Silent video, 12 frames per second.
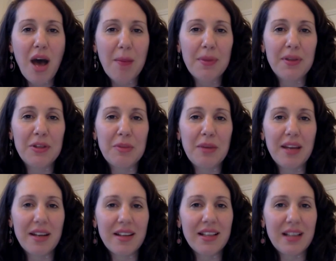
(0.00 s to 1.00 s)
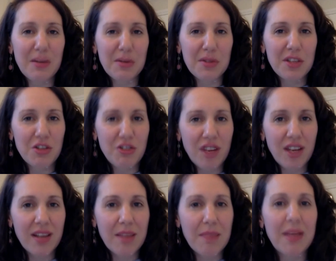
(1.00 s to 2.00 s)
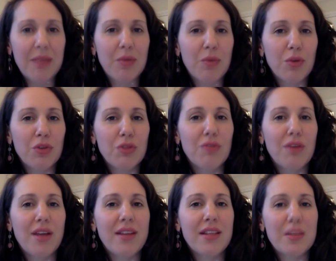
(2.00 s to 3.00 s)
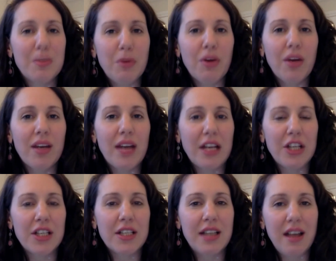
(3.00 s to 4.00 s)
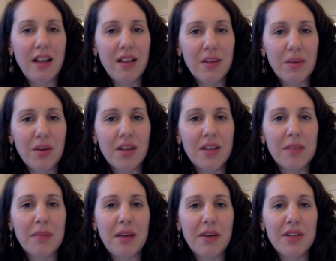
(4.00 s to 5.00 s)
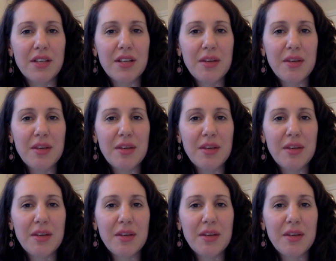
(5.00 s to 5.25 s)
happened to me. And I think that was the trigger that made me want to write this book and actually tell the world about,